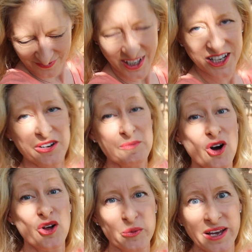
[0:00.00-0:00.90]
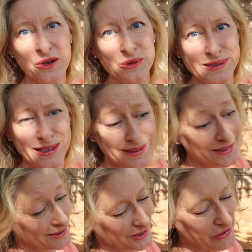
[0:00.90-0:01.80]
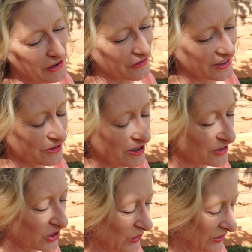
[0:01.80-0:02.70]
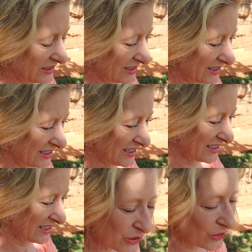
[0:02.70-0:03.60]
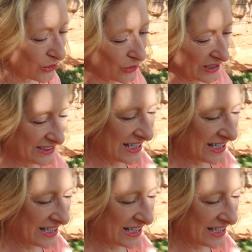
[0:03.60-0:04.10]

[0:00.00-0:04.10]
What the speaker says: I know I'm all the way outside. It's rough. It's a rough go. Oh, he's